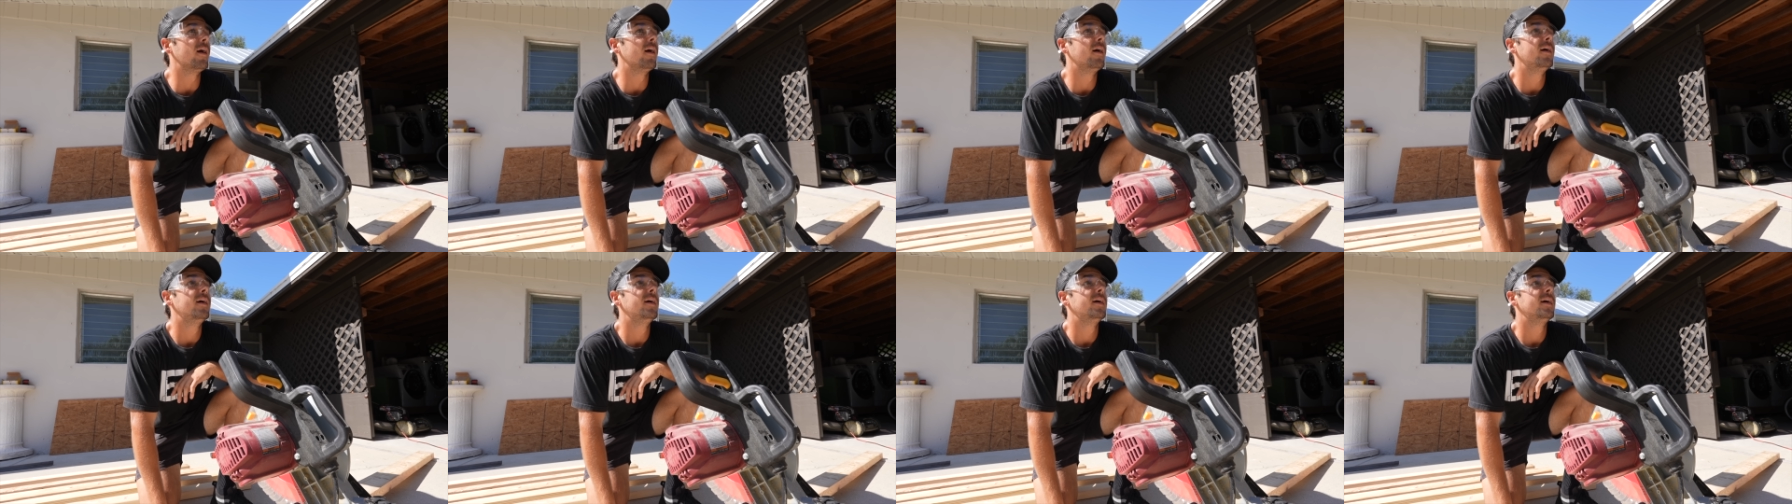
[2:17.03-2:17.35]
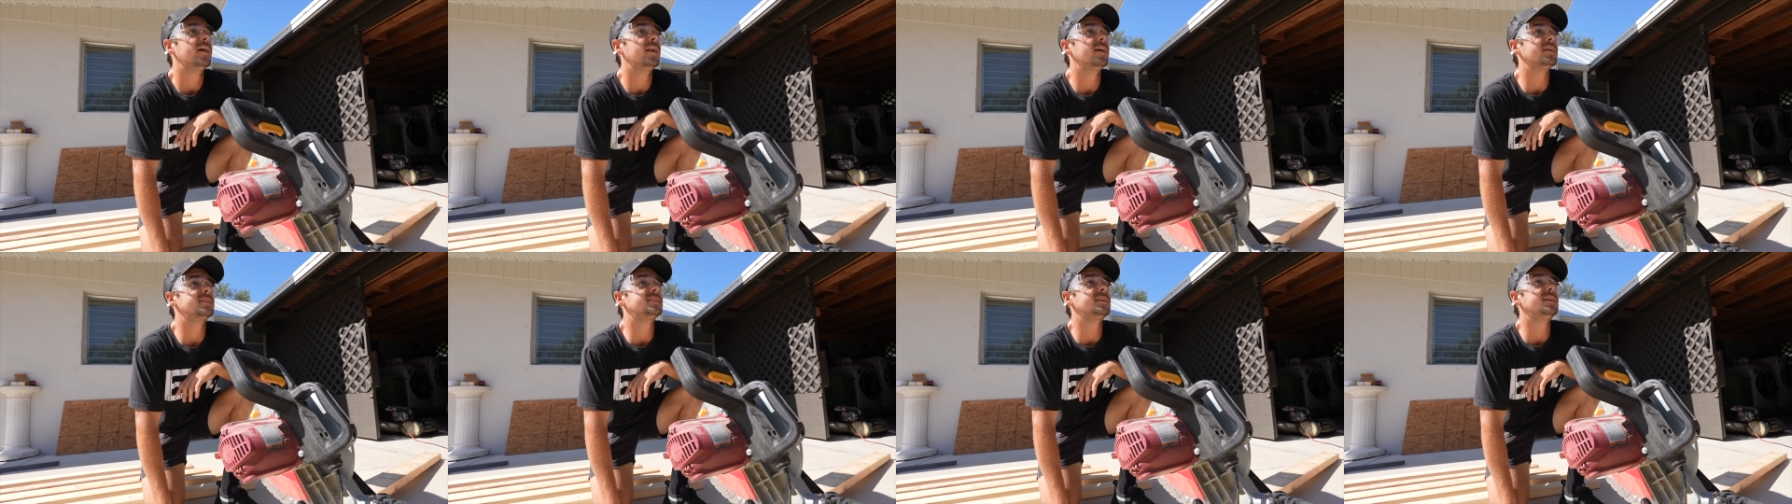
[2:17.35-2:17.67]

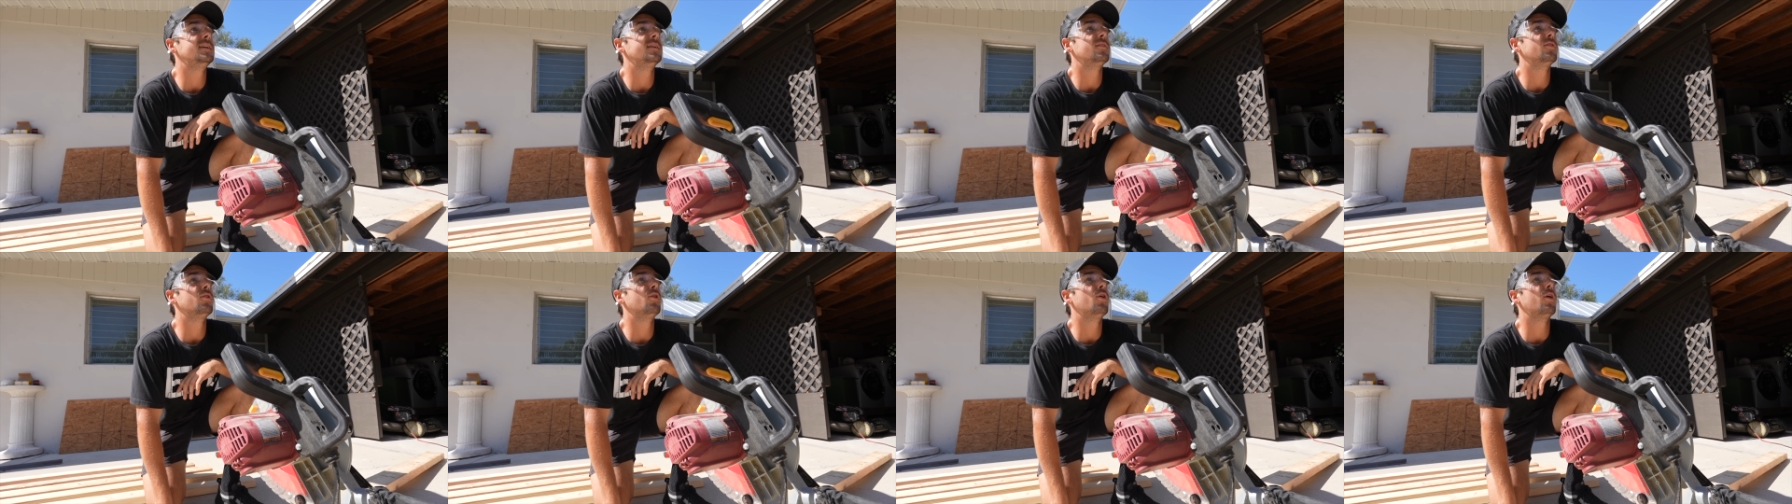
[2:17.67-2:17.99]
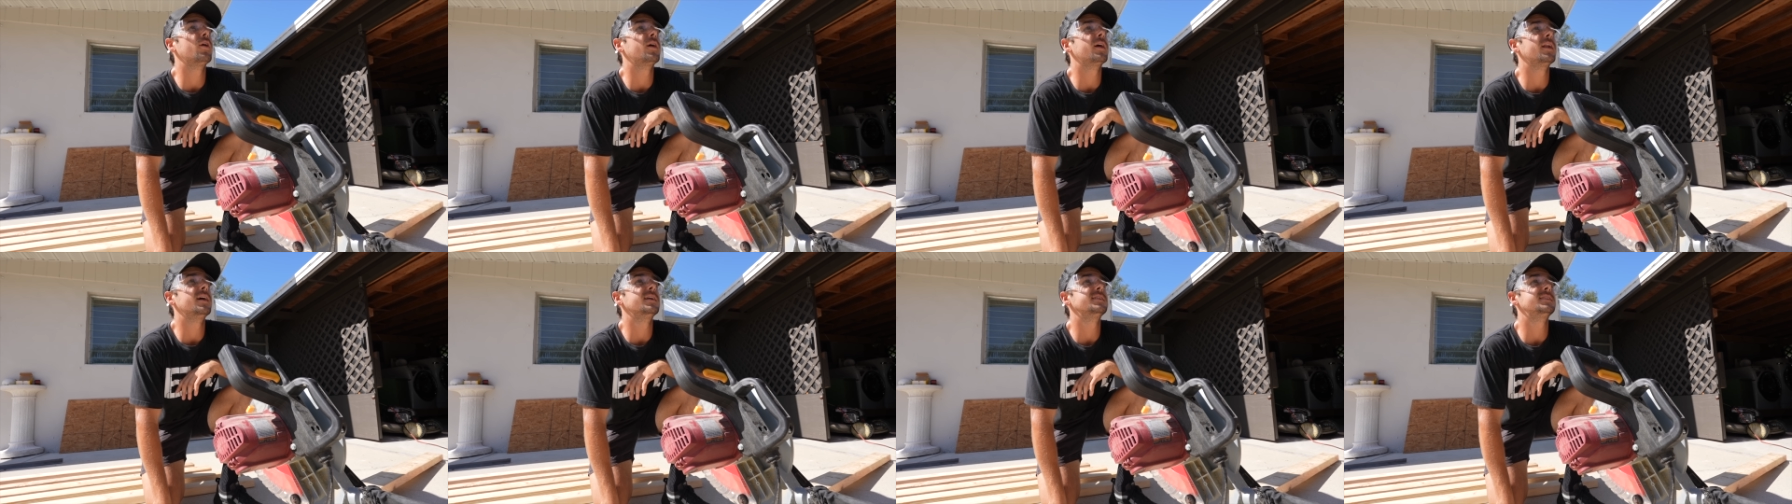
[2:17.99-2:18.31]
And I see,
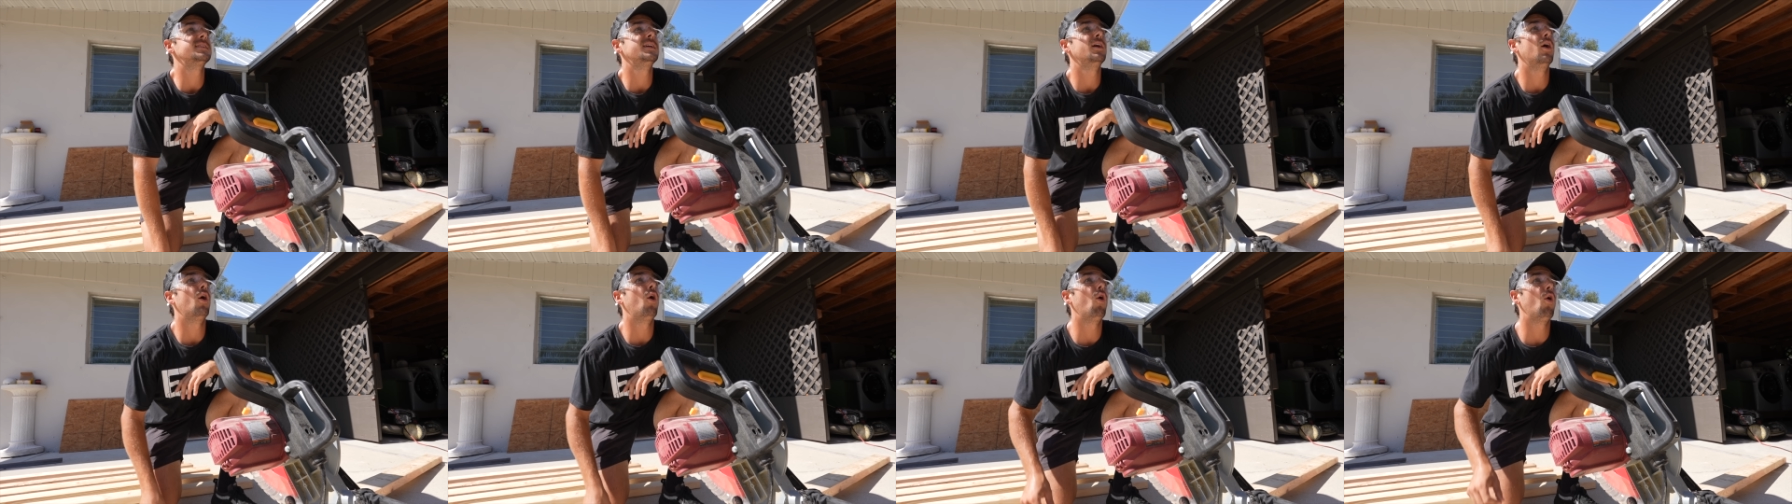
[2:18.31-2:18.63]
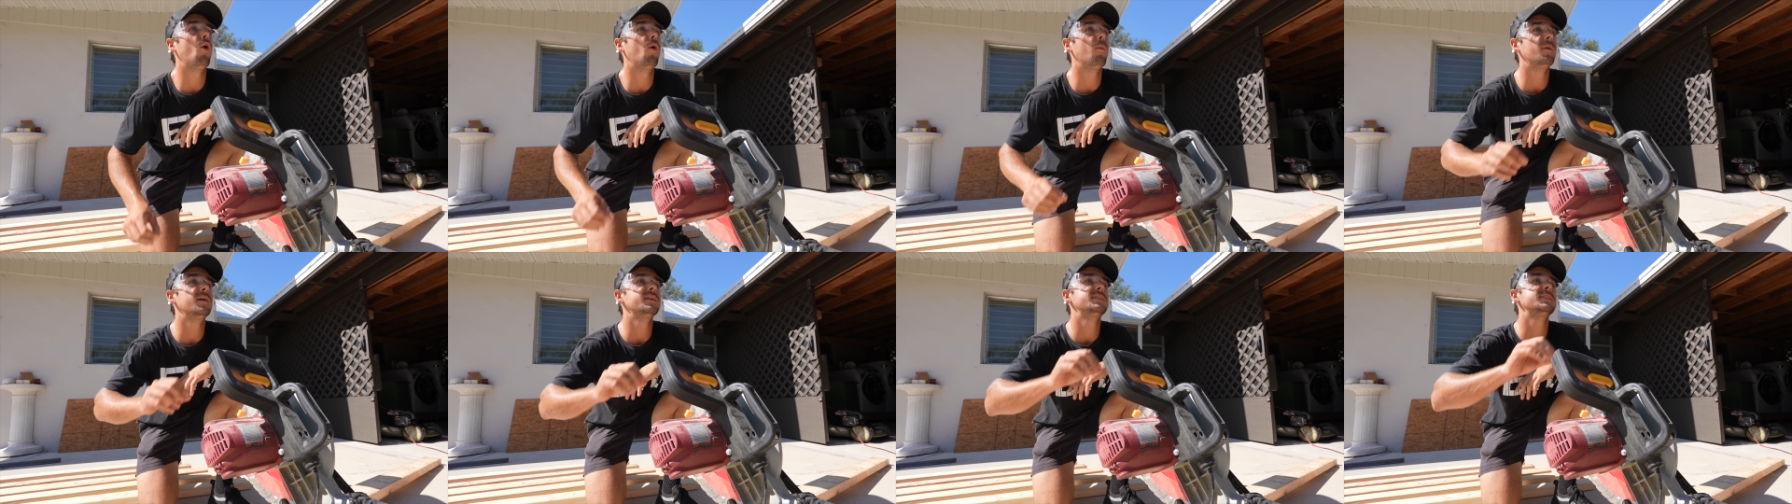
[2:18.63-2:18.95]
look, and I see
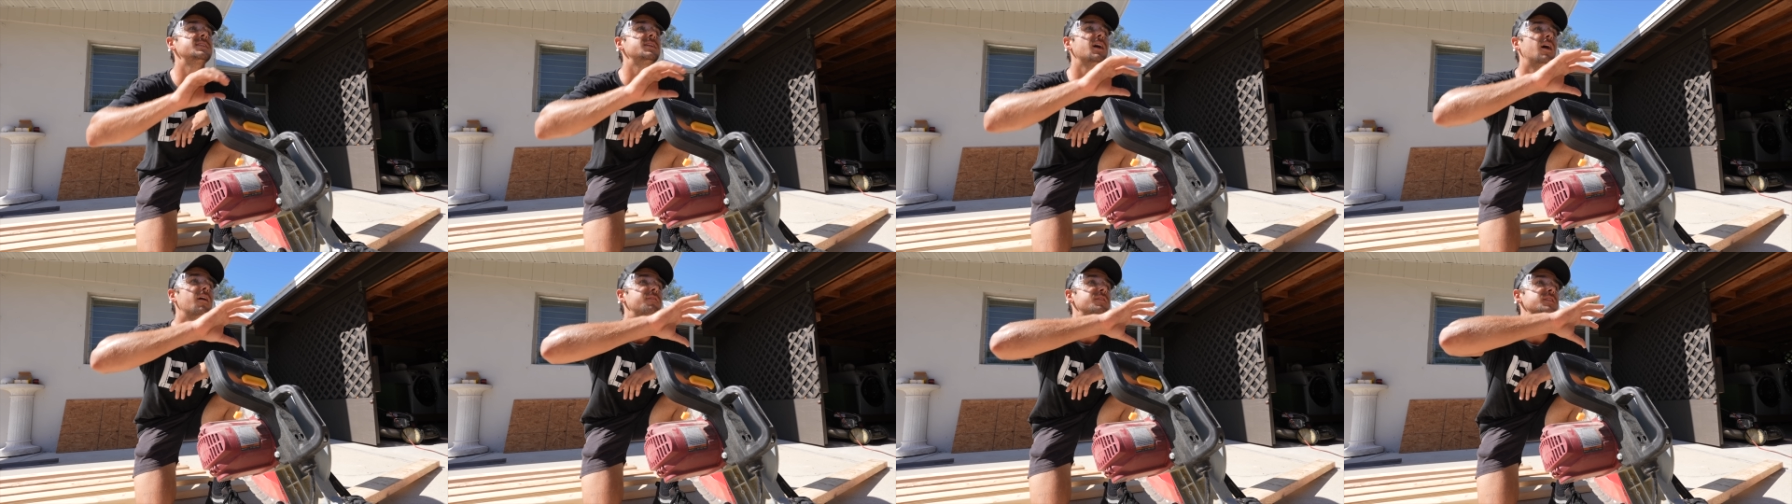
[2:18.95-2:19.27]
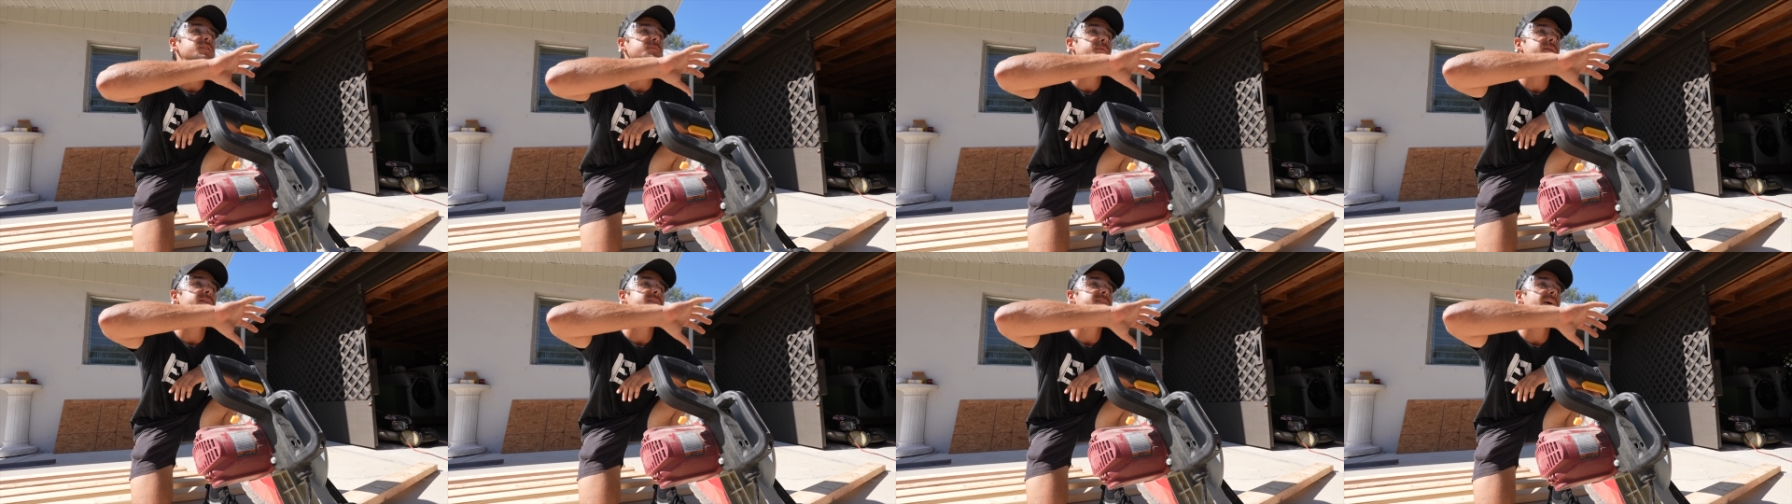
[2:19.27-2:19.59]
all my stuff has been